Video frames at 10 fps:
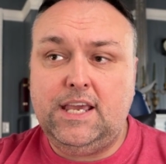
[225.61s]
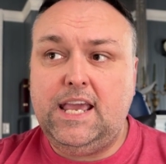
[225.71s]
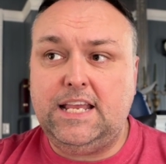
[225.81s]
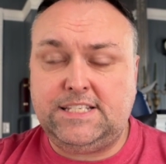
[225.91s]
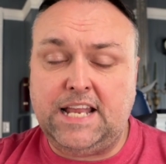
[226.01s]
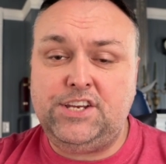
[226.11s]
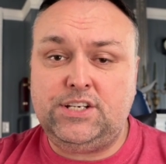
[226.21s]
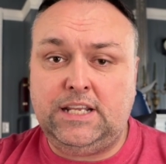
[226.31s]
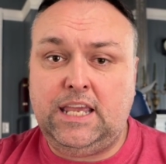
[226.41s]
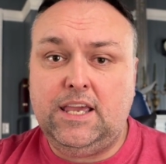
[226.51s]

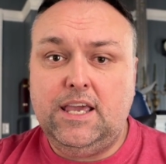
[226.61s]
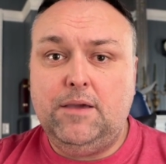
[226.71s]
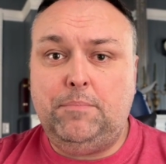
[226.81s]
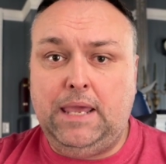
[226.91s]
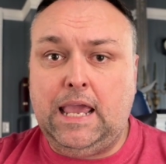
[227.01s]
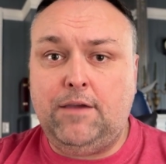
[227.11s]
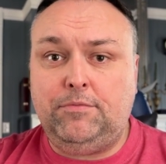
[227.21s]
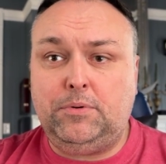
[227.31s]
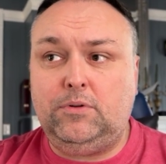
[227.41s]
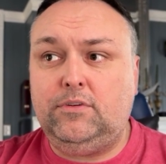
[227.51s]
Essentially, being
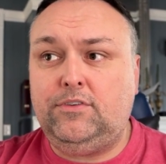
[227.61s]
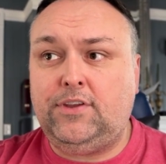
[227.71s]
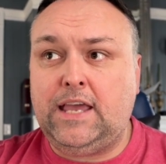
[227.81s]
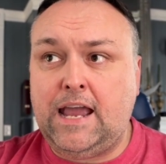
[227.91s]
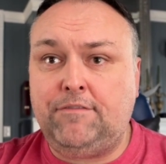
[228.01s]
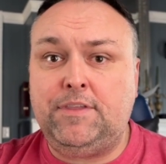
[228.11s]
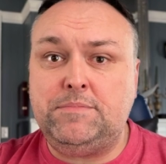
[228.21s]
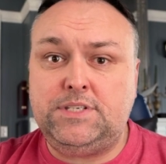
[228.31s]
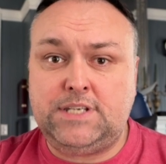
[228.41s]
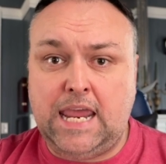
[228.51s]
able to have
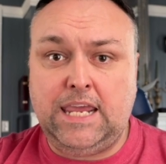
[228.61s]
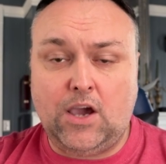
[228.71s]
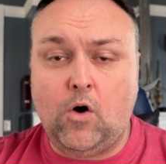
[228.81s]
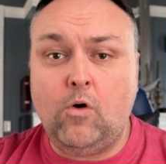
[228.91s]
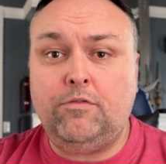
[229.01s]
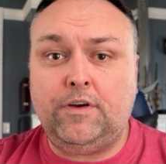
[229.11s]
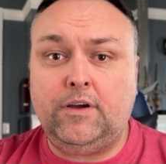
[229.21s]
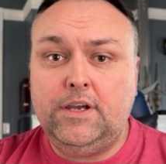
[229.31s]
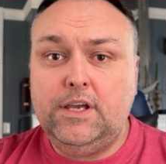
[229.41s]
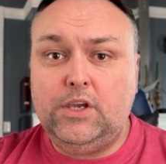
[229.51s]
them take
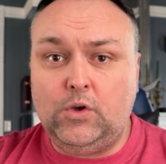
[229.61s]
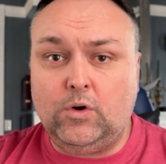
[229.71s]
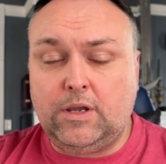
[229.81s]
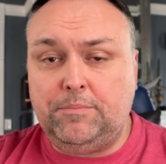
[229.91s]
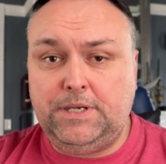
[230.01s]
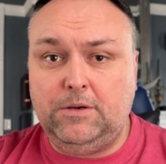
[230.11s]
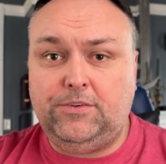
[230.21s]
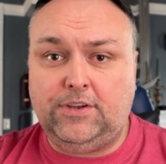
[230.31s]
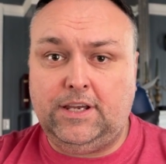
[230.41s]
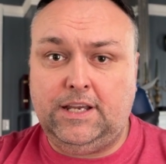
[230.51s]
over your
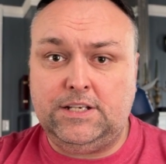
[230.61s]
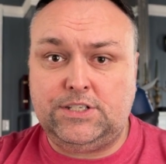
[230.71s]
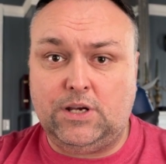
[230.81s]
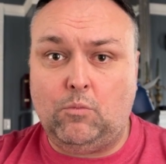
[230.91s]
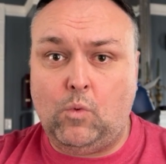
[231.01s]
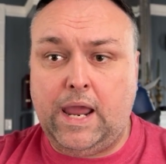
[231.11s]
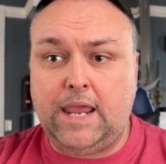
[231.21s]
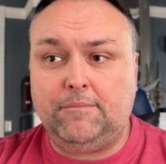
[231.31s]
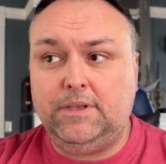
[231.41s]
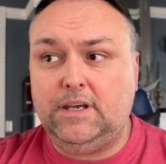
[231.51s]
computer in some
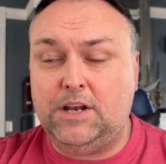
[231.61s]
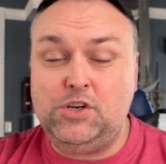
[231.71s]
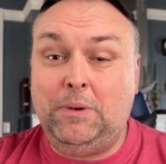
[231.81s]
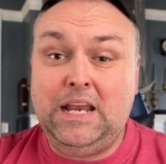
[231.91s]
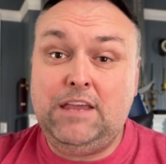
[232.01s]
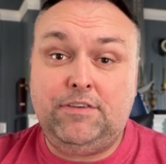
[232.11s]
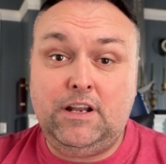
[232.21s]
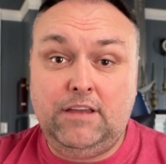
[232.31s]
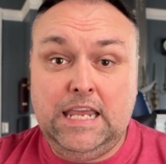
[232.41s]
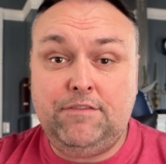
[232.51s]
way. And you may
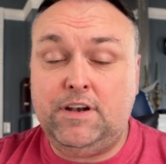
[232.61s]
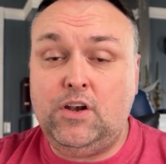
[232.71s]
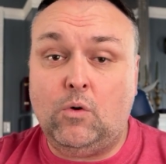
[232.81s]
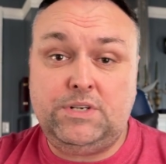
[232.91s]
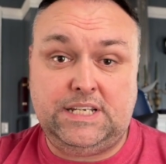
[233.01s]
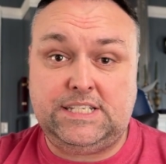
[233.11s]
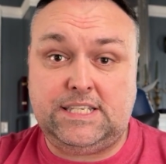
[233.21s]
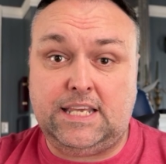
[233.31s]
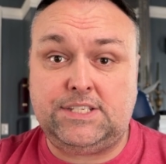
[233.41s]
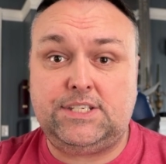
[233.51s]
not even notice
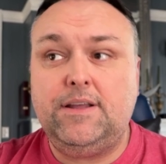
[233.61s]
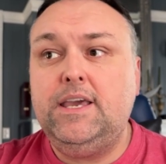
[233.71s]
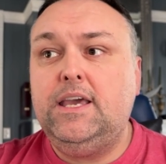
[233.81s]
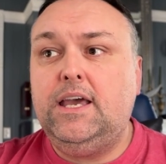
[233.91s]
this.